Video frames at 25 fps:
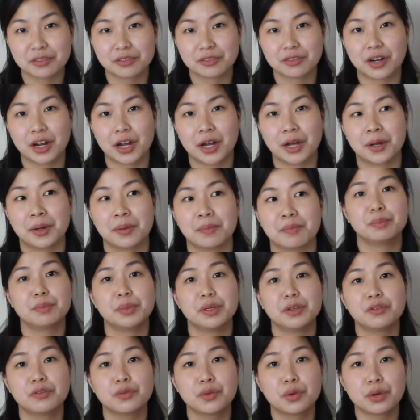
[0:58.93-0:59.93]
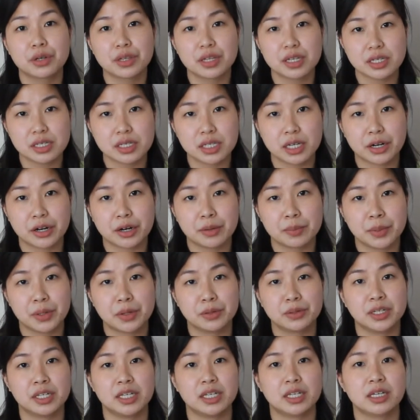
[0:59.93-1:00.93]
from before the
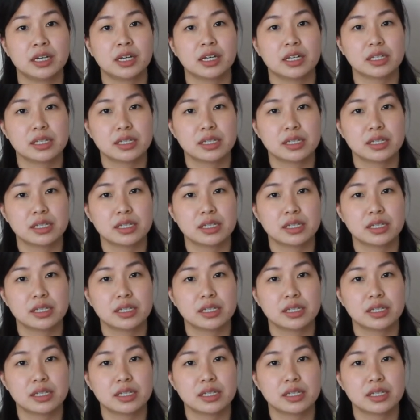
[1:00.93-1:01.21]
ceremony,